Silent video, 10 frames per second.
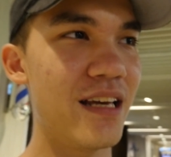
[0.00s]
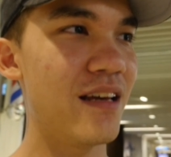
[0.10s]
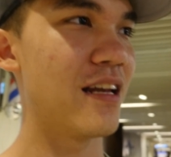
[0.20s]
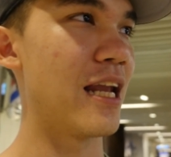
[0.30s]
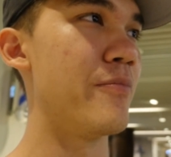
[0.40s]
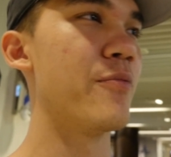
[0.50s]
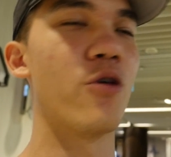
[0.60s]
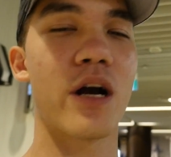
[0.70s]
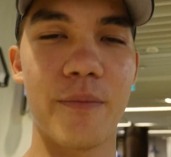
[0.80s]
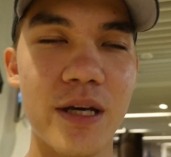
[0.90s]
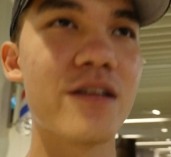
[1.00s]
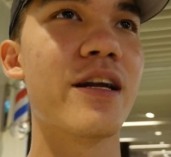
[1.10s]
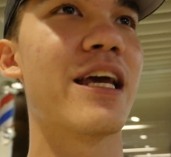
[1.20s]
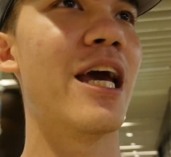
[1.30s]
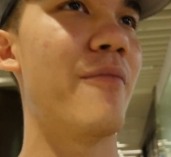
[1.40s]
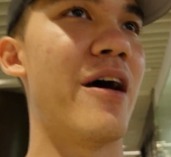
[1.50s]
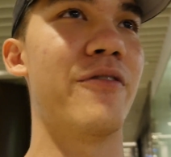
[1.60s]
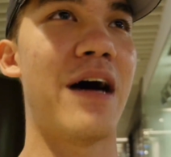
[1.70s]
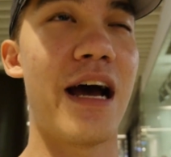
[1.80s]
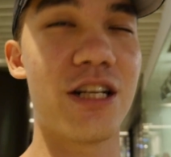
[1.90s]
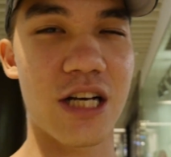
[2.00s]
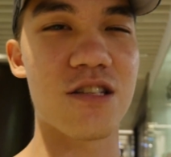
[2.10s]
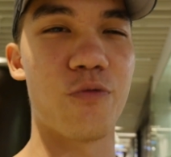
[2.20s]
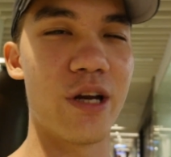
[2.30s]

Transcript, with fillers: Like people who are coming into the game have a high chance of